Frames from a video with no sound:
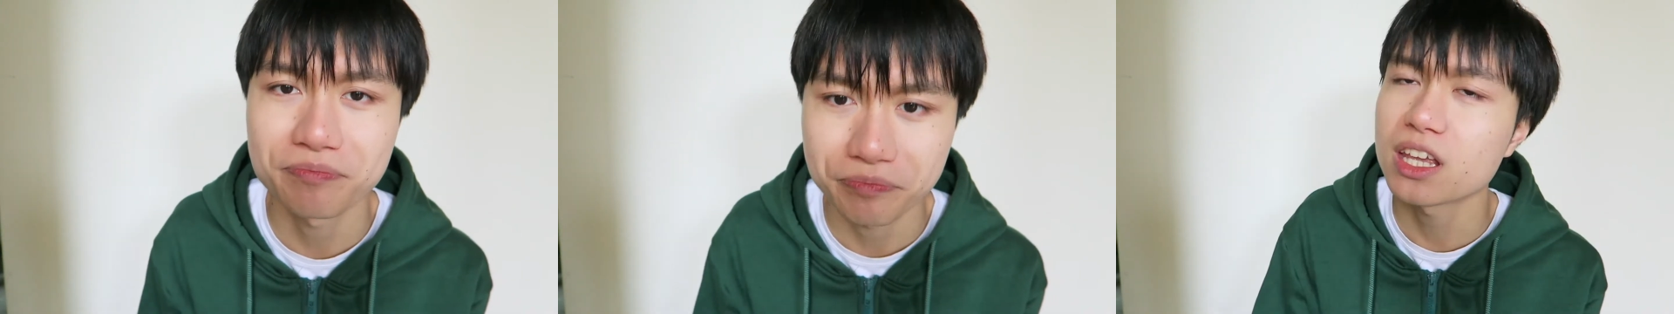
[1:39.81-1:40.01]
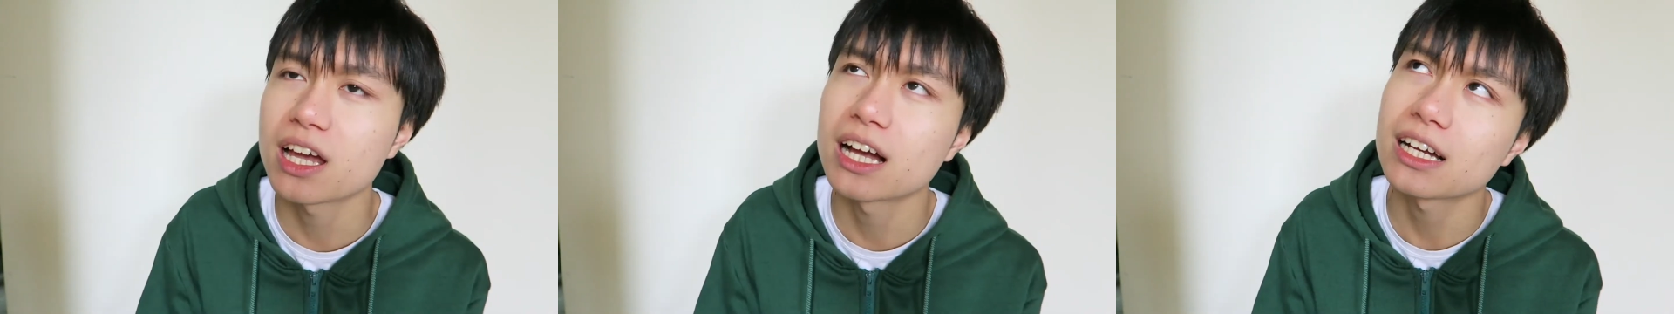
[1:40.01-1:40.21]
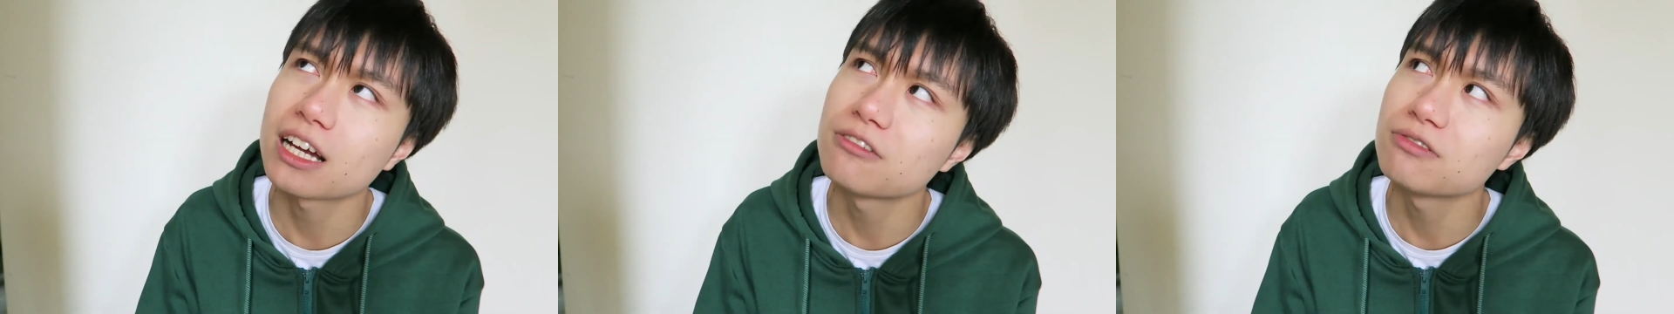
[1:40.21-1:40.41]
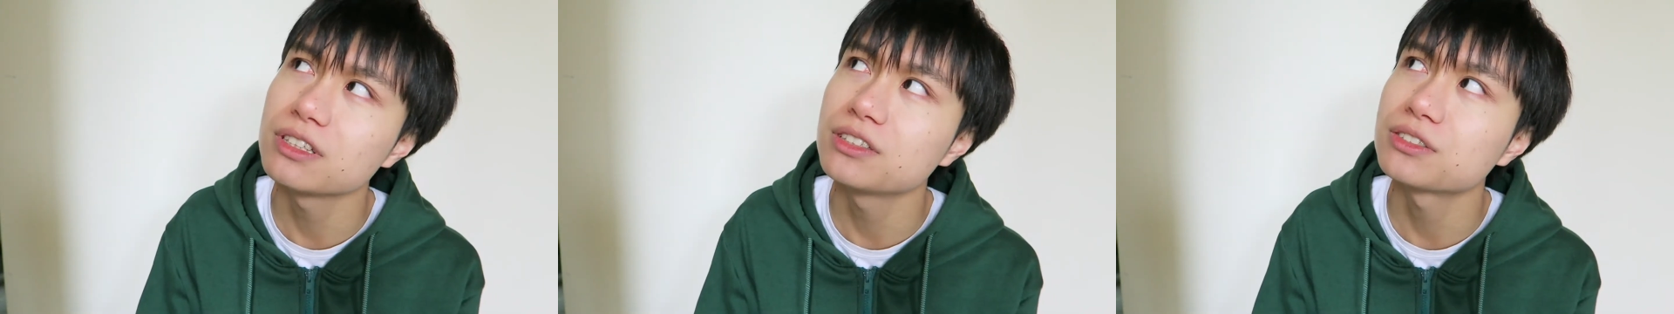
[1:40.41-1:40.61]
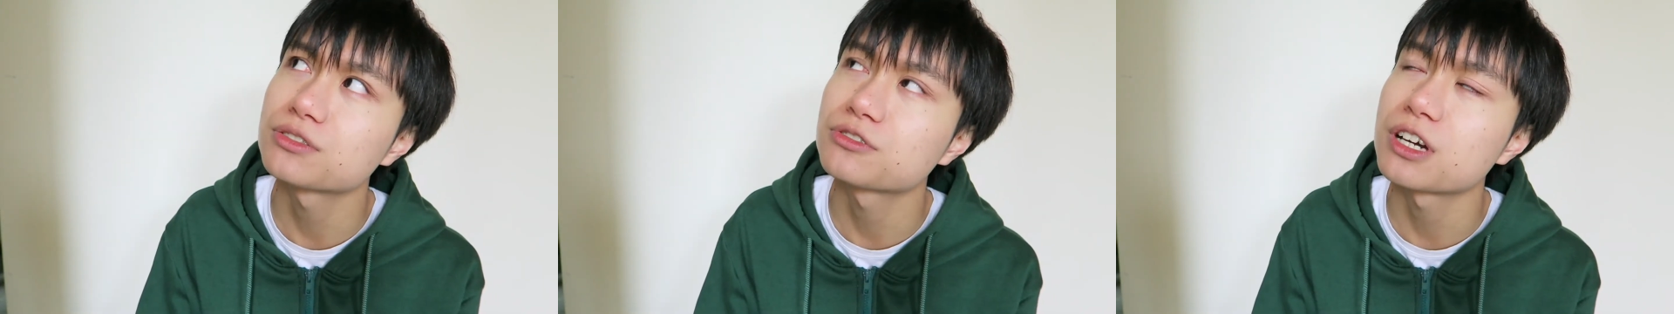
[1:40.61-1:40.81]
Yeah, I can't
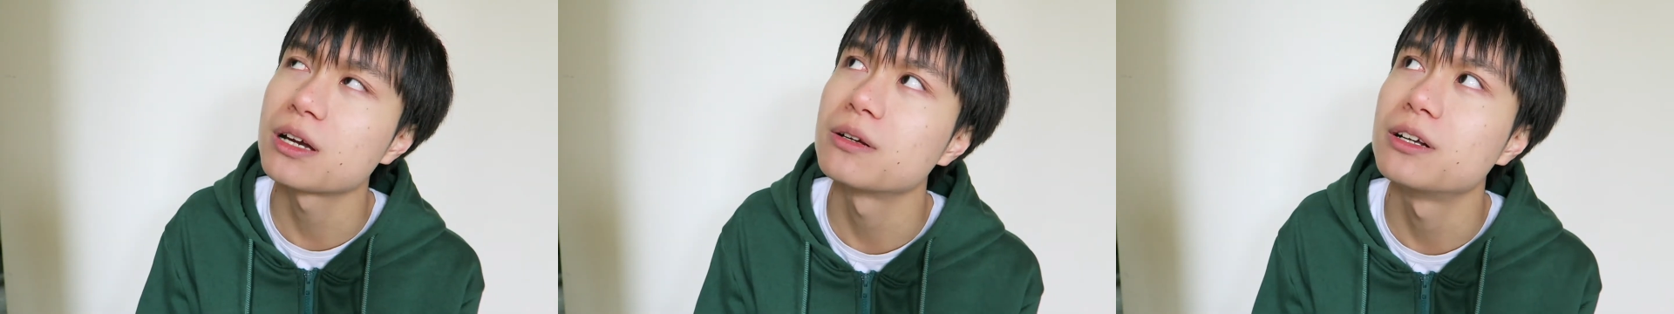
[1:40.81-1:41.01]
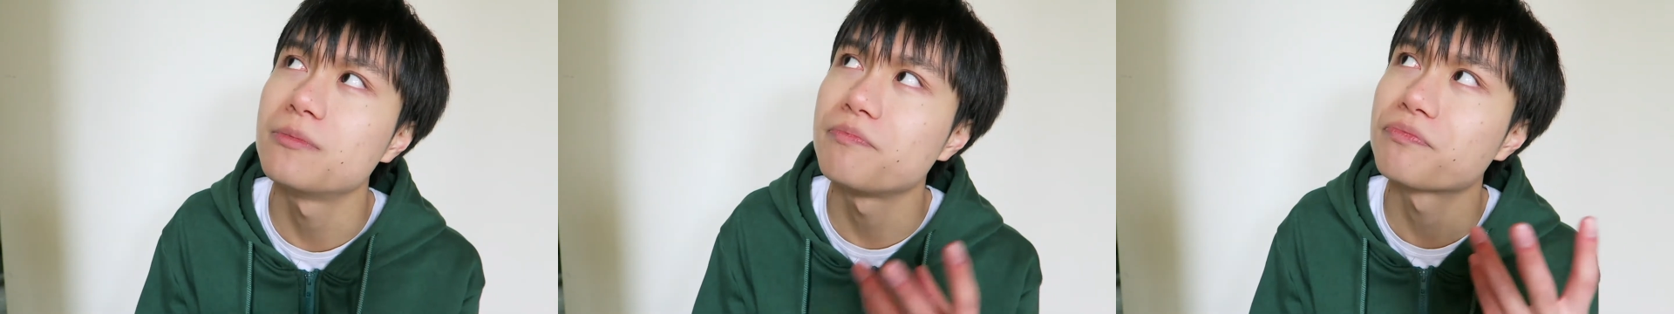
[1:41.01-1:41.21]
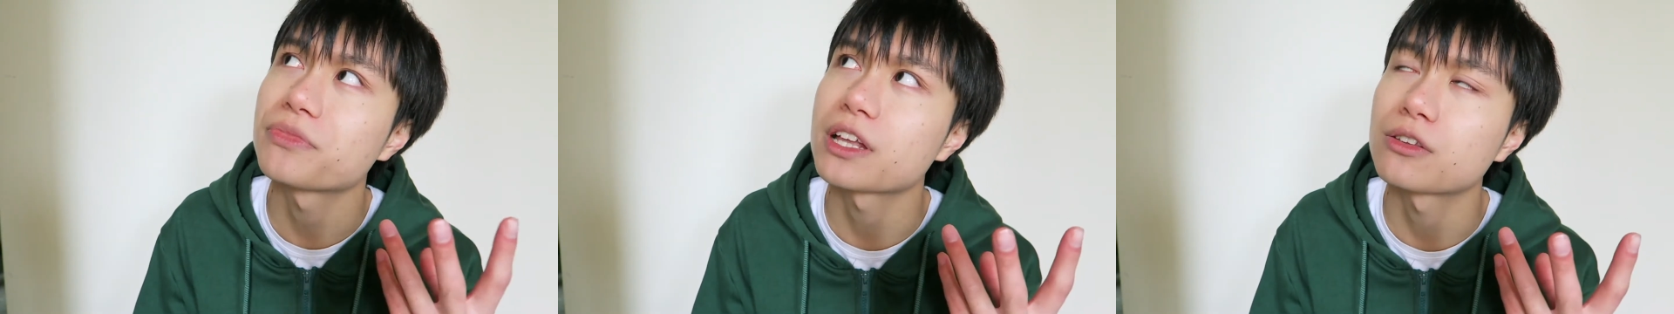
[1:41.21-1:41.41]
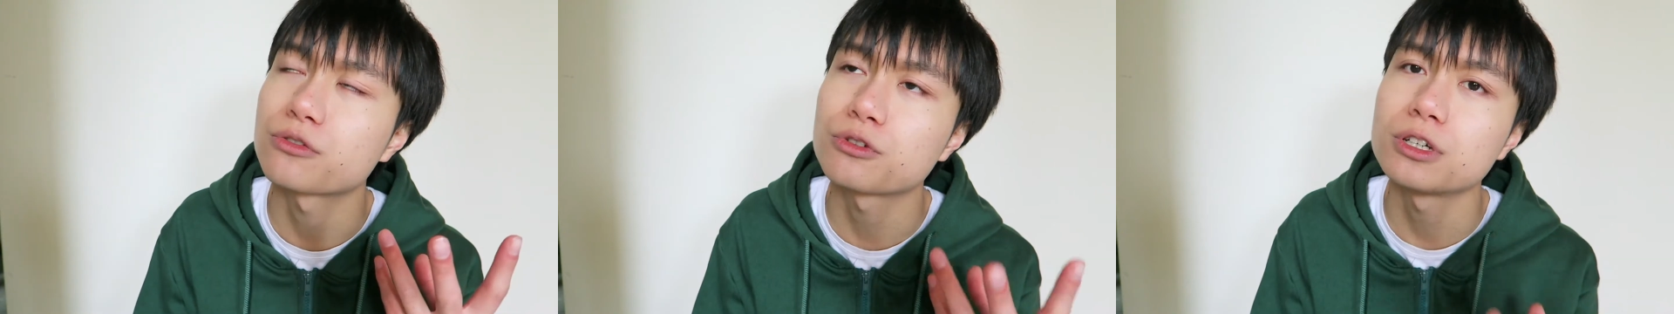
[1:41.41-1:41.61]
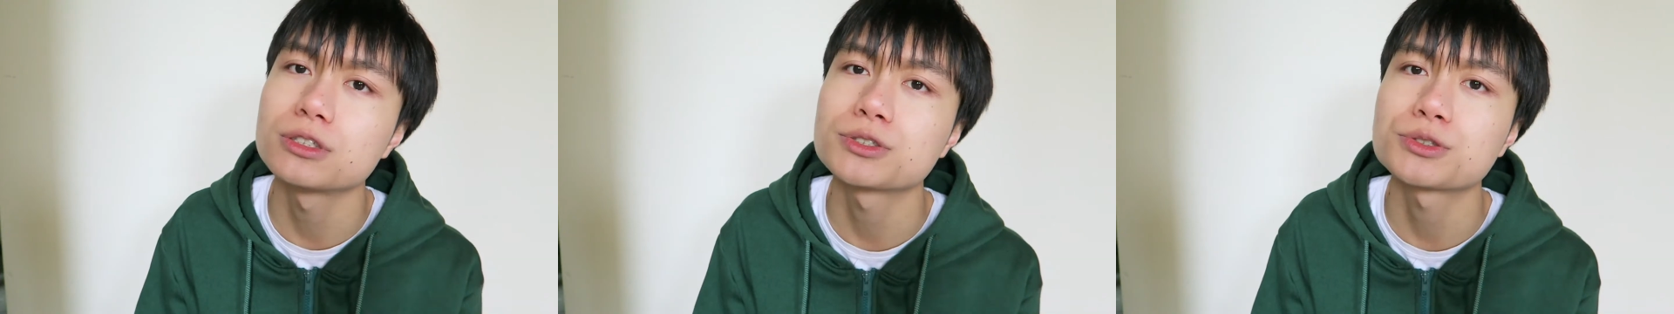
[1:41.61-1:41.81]
really describe it. It's
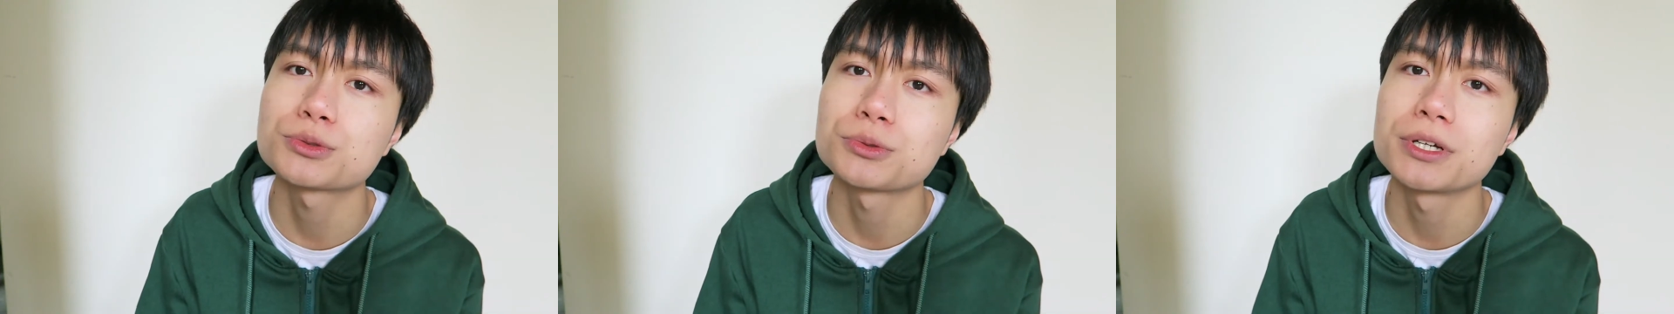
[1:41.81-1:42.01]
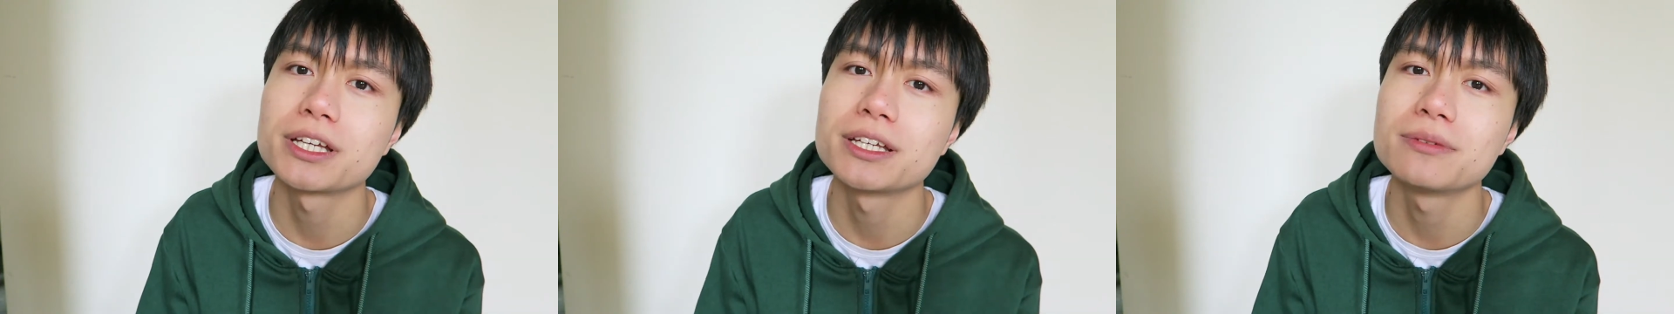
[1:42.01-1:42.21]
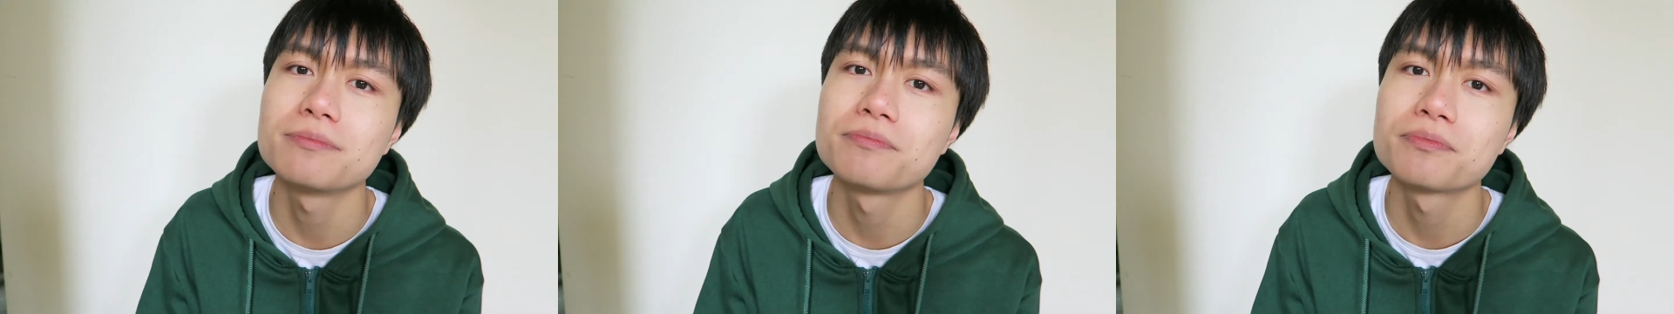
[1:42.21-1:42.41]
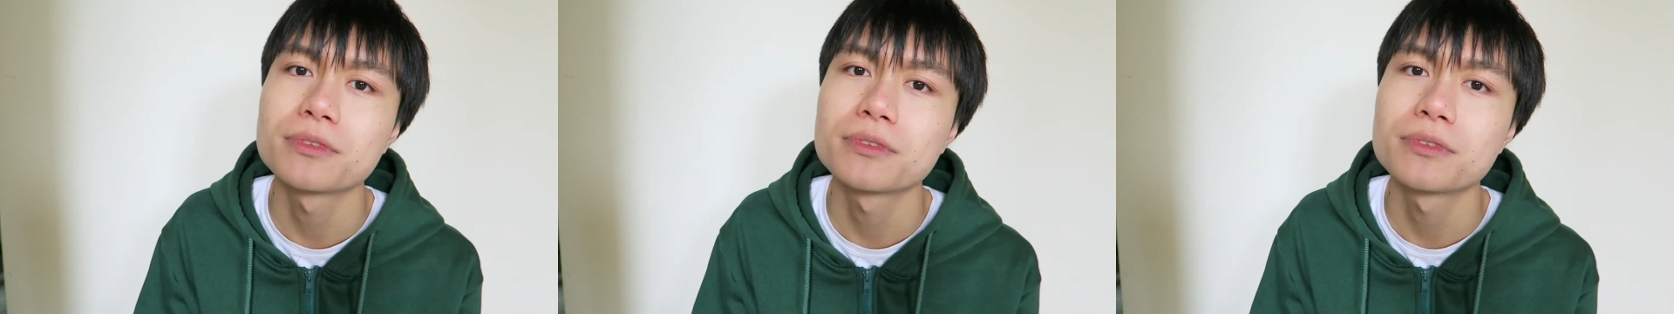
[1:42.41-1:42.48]
very sweet.